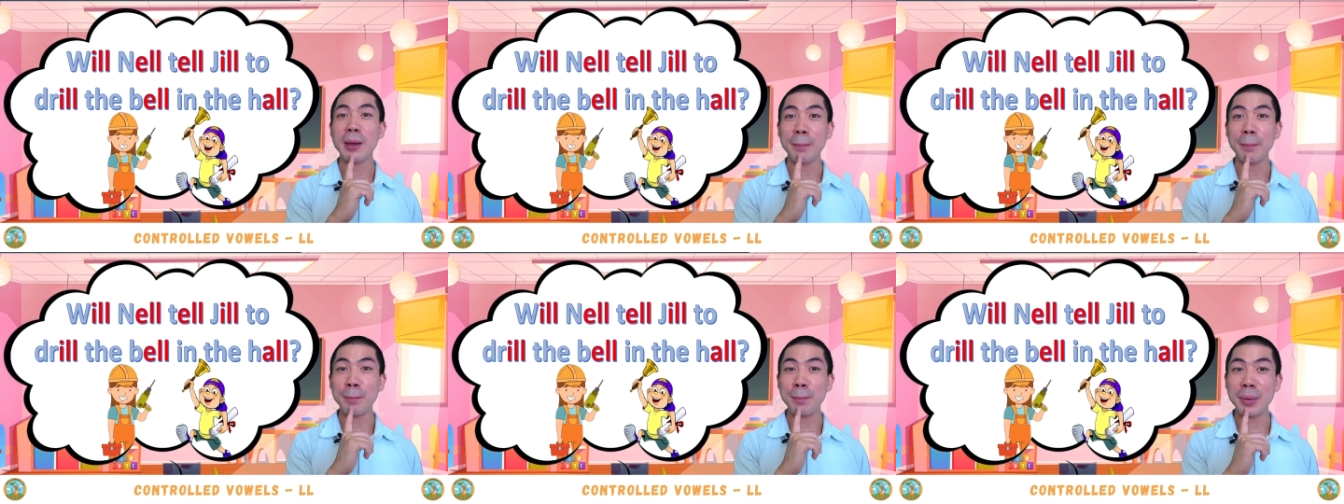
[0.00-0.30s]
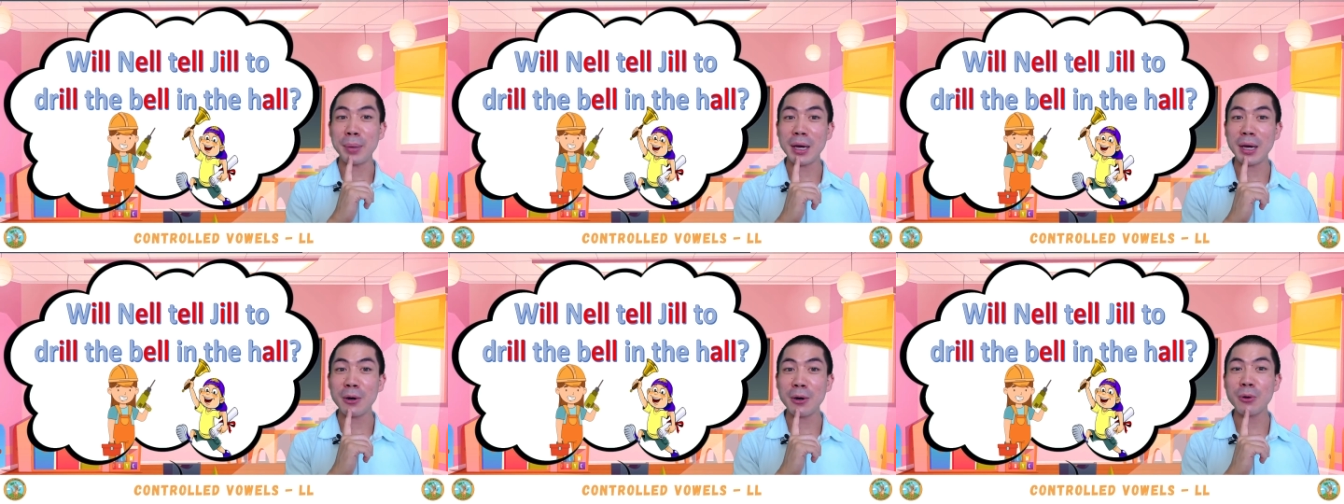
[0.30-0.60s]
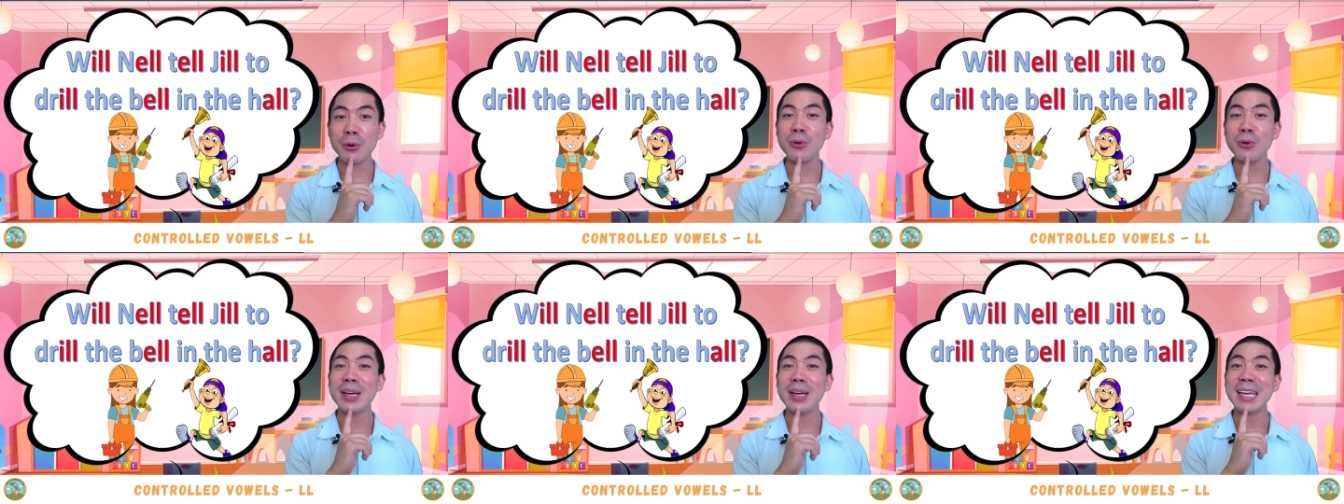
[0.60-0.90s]

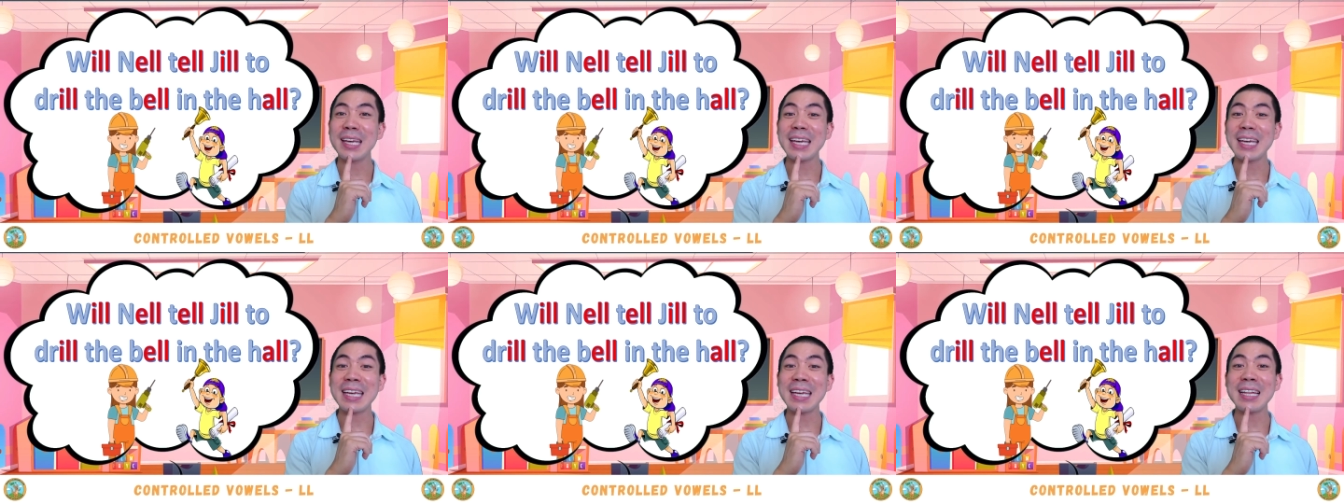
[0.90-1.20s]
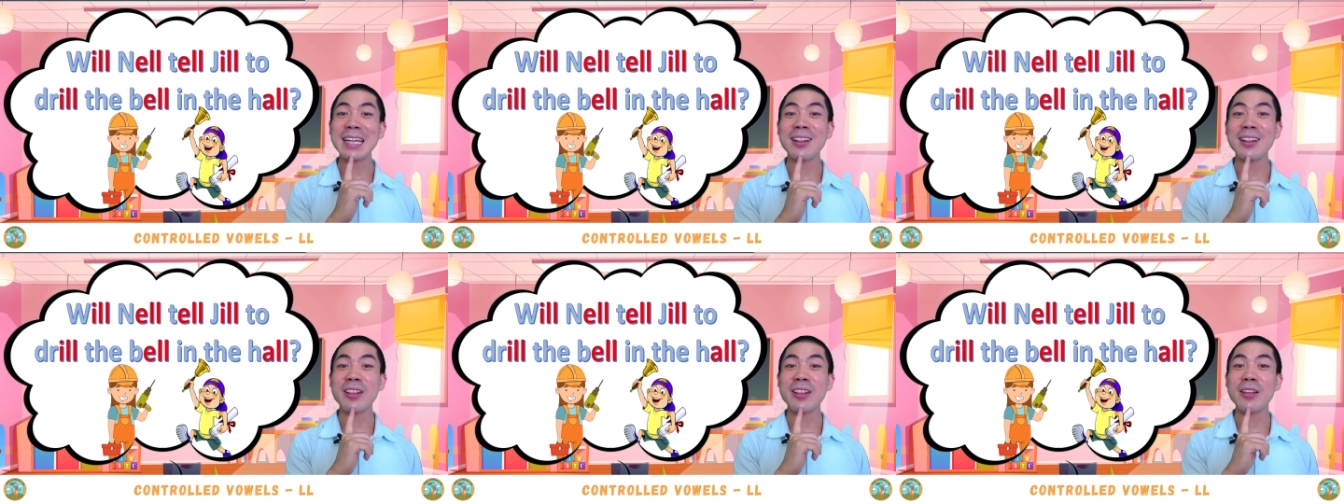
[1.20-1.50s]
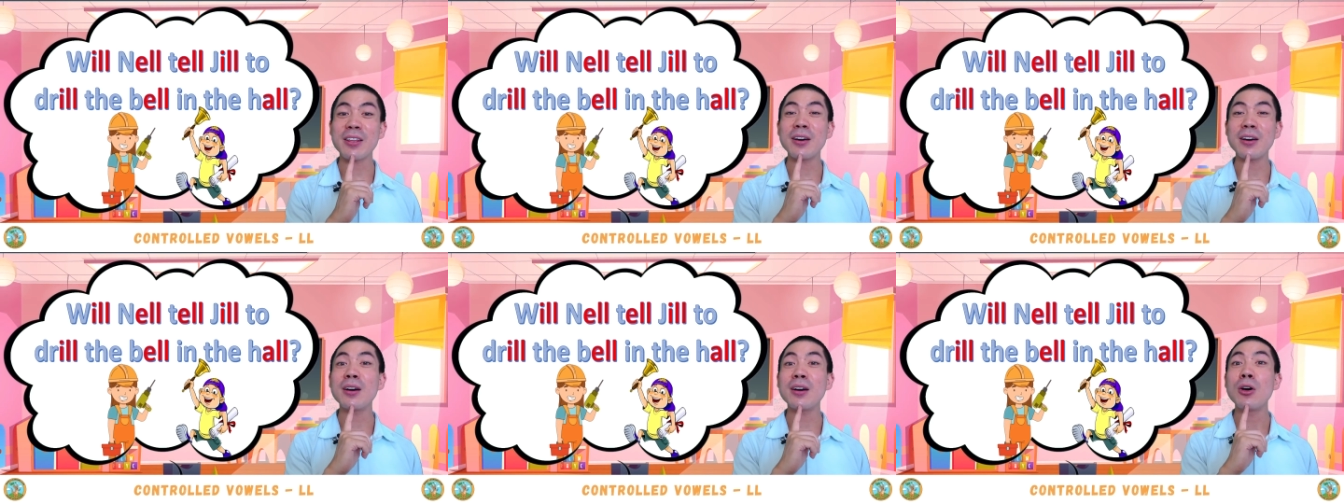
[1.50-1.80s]
bell in
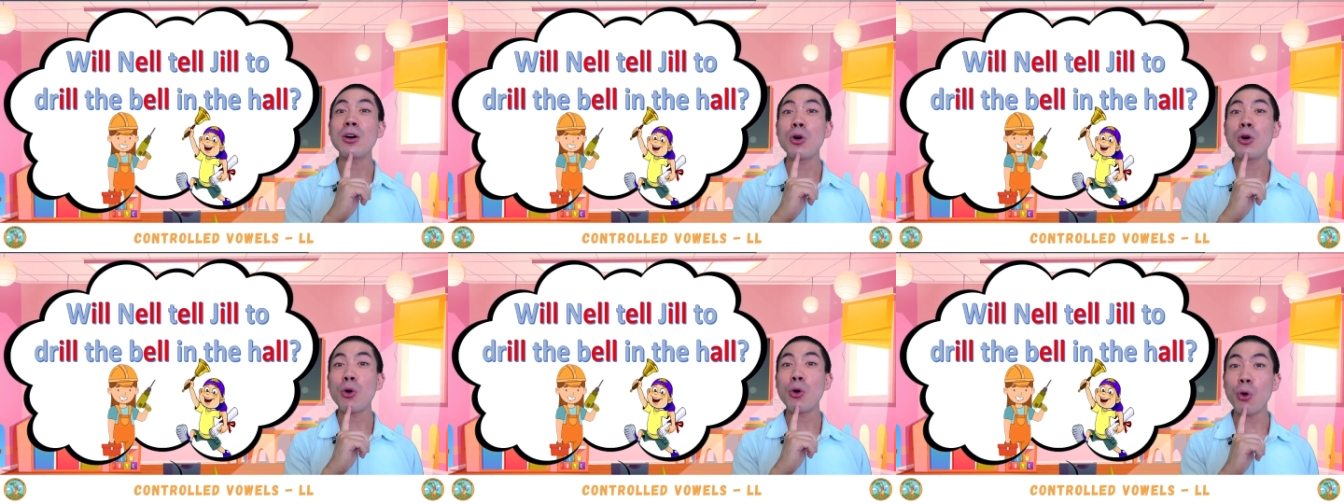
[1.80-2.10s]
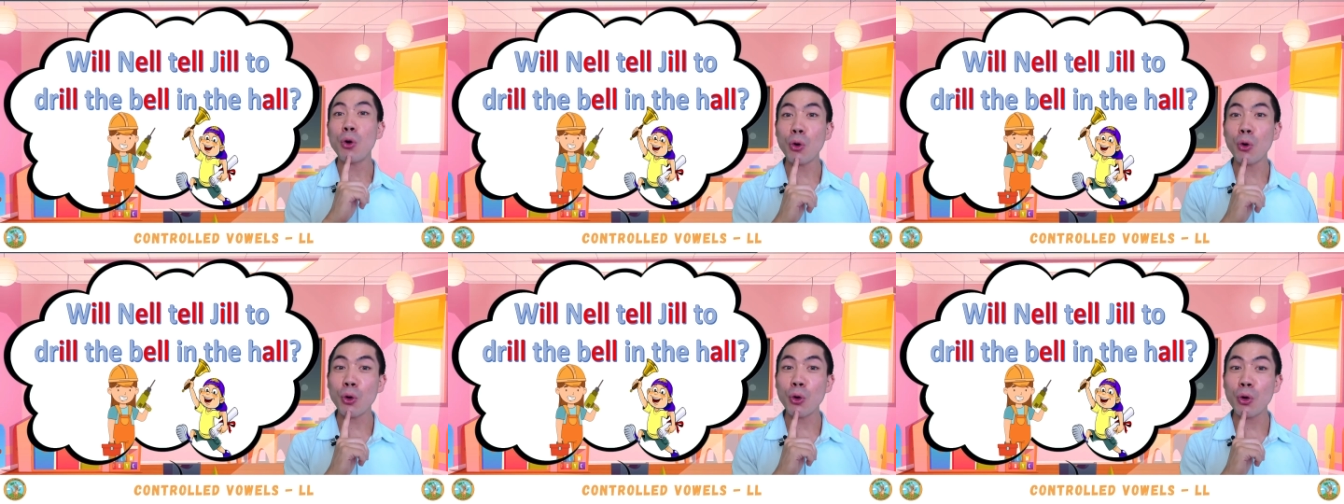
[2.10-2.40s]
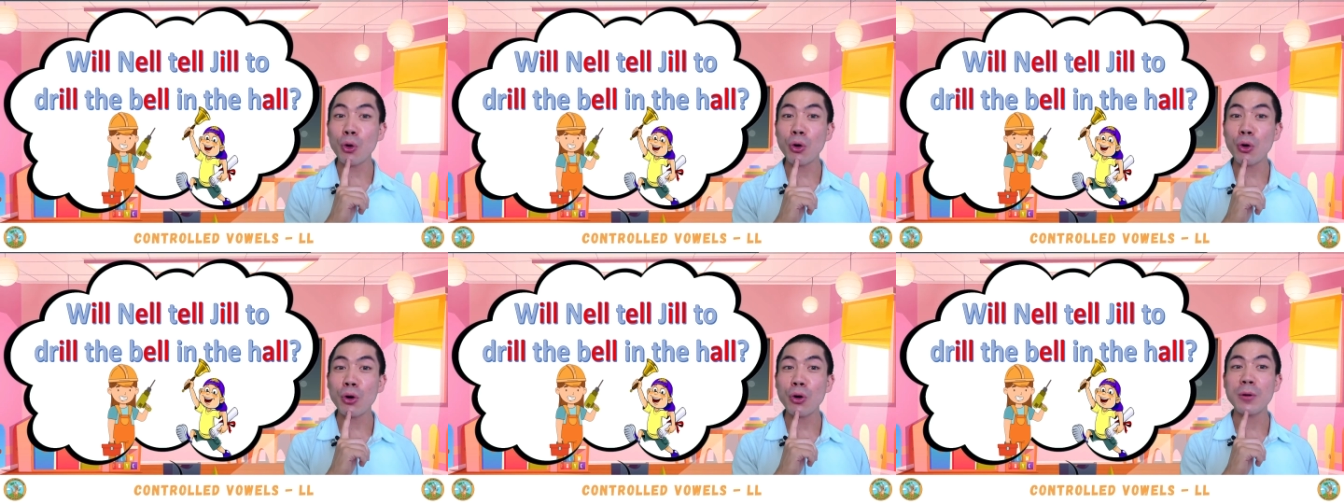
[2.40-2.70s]
the
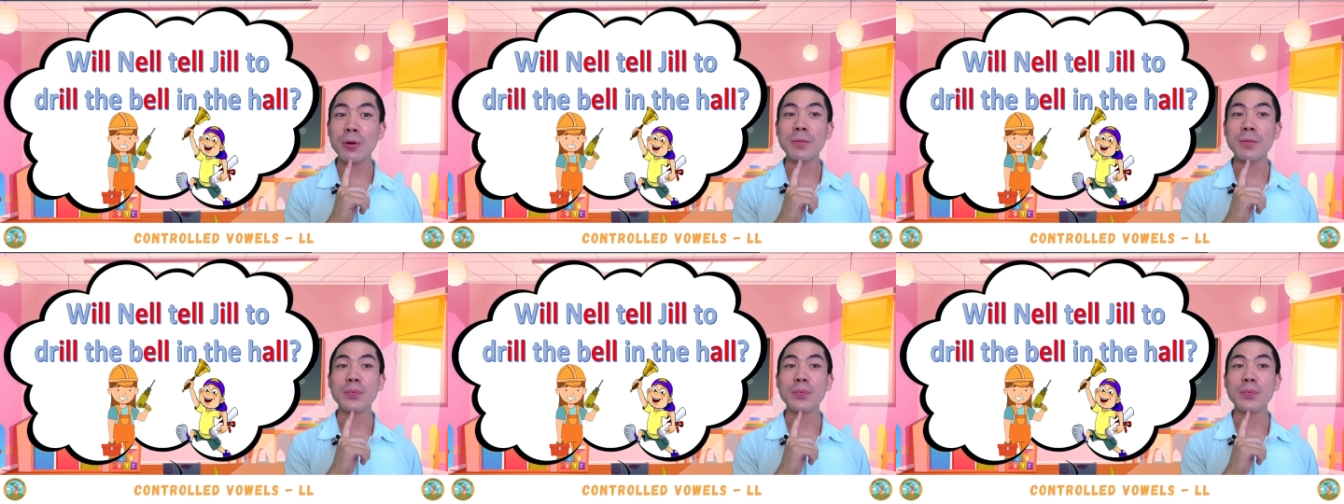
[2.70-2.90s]
hole?